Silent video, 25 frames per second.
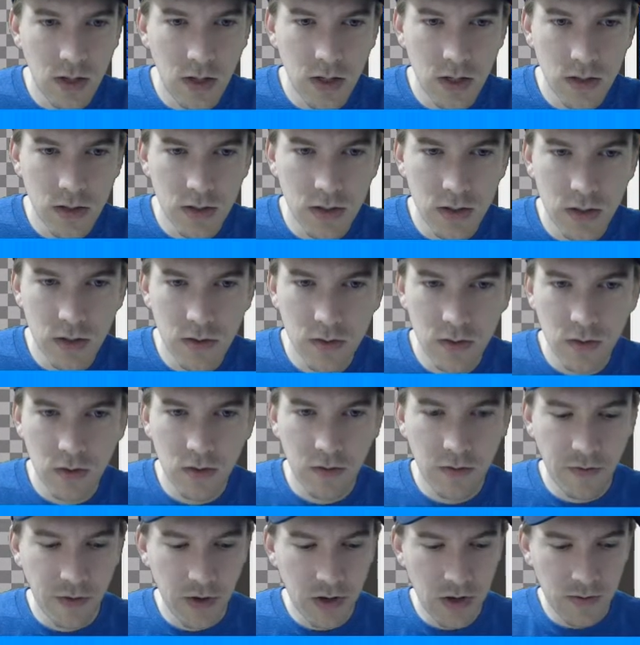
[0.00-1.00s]
I
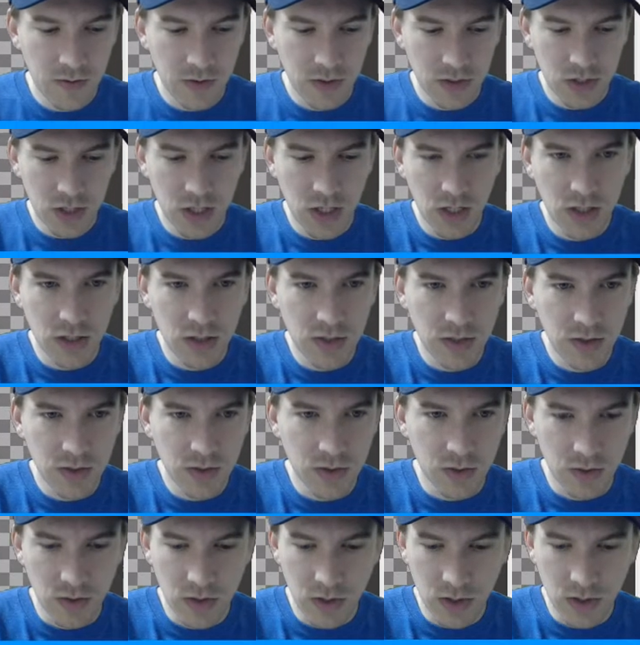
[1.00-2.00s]
don't know if I have to change
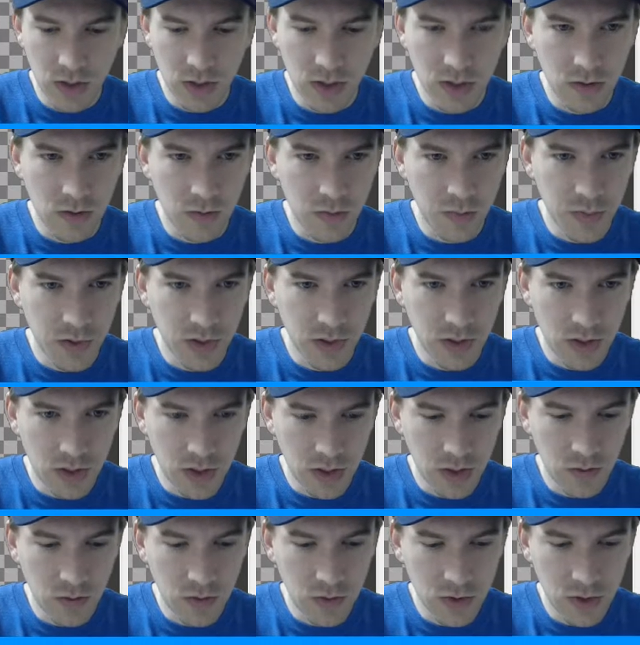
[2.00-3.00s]
these or not,
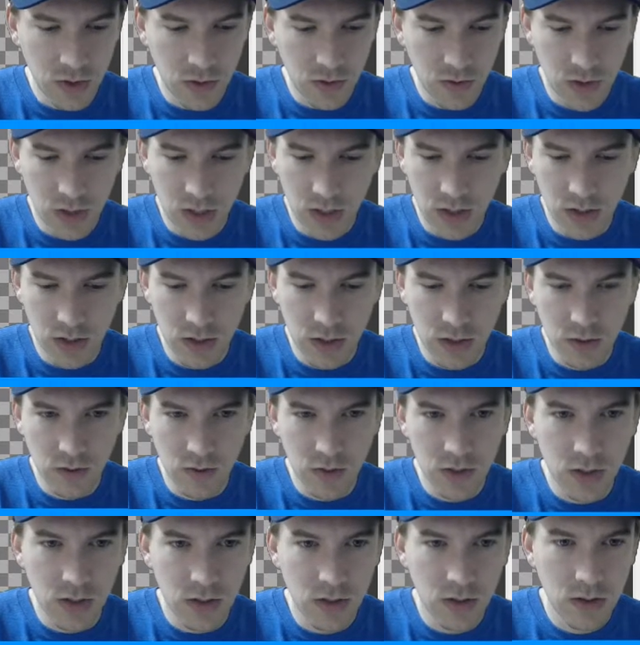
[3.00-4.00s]
but I will go ahead and
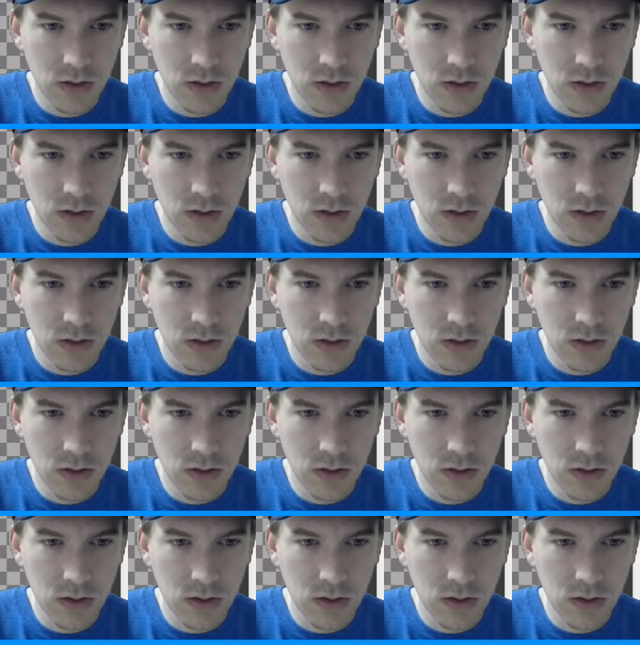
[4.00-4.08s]
do it.